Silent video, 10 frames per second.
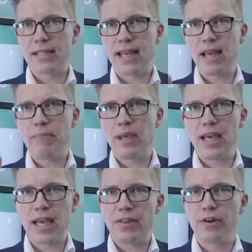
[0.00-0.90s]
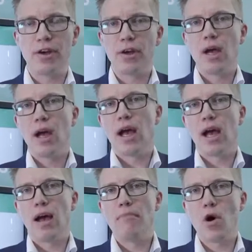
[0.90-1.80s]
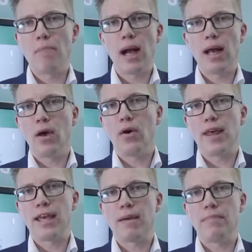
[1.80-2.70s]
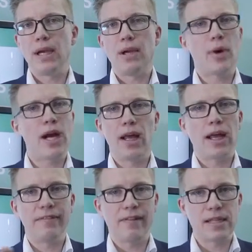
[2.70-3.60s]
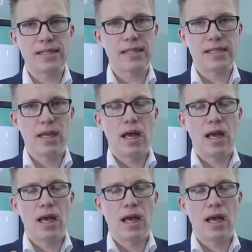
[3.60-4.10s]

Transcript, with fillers: They can be either uh, mobile or they can be wireline devices.